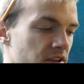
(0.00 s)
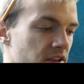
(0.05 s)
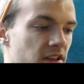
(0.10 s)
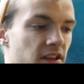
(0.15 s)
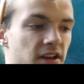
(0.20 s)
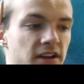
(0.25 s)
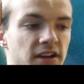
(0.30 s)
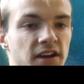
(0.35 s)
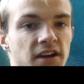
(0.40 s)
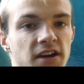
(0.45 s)

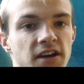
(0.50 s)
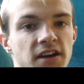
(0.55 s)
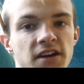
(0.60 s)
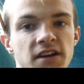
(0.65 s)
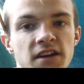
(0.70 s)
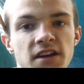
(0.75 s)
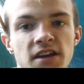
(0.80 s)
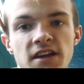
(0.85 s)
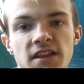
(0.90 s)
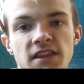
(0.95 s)
Like
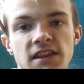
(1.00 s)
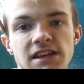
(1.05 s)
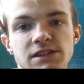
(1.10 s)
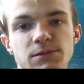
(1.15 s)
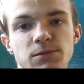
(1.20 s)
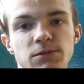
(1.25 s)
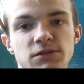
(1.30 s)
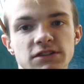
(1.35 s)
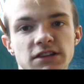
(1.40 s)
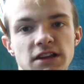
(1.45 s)
this
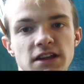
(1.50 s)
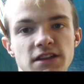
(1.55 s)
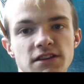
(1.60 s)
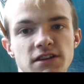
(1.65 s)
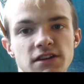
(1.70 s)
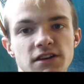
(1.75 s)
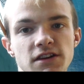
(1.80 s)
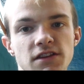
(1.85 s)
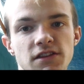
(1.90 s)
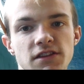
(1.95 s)
one's like
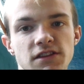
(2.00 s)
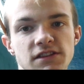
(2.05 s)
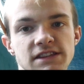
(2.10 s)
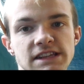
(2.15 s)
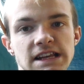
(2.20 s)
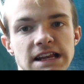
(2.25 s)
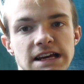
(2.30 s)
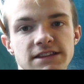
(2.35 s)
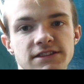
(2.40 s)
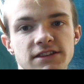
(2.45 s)
the
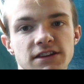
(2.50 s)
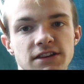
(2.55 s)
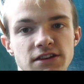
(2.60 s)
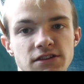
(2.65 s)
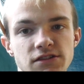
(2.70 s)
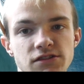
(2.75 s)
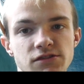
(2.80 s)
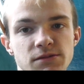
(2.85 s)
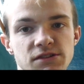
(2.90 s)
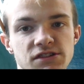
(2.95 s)
slats I
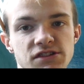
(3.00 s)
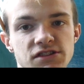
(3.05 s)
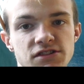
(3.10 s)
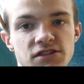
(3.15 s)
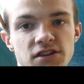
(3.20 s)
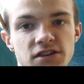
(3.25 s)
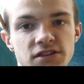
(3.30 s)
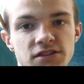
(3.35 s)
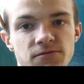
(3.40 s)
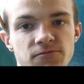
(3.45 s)
use, which is
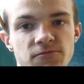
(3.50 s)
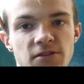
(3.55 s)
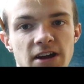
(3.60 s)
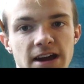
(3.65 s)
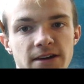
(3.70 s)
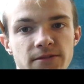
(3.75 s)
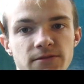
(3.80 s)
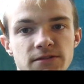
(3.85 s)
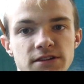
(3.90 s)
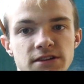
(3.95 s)
nice and
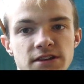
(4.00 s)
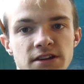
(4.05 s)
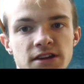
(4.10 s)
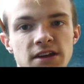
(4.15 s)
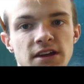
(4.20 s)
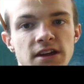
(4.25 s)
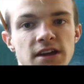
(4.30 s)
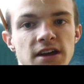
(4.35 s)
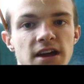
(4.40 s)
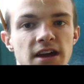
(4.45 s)
round,
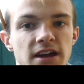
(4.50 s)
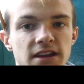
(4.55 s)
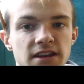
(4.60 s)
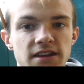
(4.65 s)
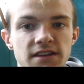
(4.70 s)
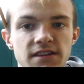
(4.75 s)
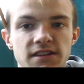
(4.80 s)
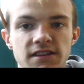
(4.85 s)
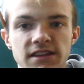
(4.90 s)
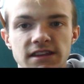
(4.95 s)
and
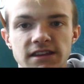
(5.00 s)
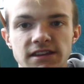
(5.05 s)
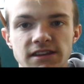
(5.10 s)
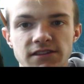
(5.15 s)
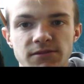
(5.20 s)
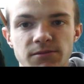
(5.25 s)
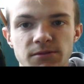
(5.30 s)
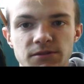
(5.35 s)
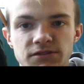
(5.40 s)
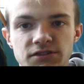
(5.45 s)
then
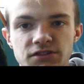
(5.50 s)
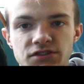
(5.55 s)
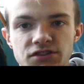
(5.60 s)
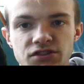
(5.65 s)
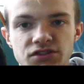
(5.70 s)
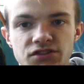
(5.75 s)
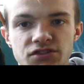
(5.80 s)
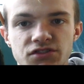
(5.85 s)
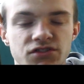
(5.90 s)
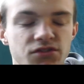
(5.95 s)
these ones are
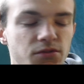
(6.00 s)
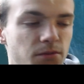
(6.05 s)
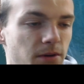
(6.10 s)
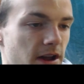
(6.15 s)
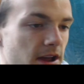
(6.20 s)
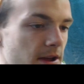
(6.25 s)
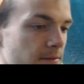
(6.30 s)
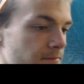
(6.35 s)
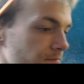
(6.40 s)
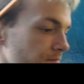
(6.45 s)
just
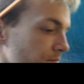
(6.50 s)
square.